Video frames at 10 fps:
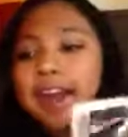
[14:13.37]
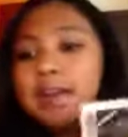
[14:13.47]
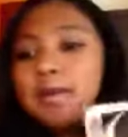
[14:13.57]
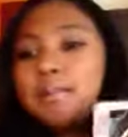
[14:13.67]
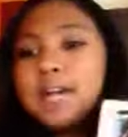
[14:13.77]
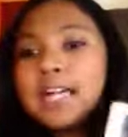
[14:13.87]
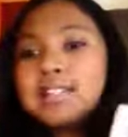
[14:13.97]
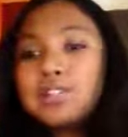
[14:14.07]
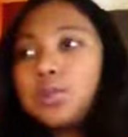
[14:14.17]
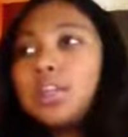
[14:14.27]
I hope you
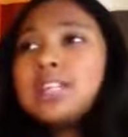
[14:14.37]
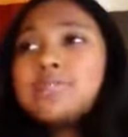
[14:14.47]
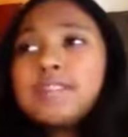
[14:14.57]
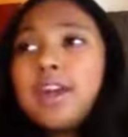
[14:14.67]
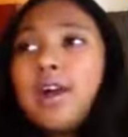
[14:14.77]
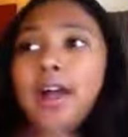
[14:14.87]
guys enjoy this video.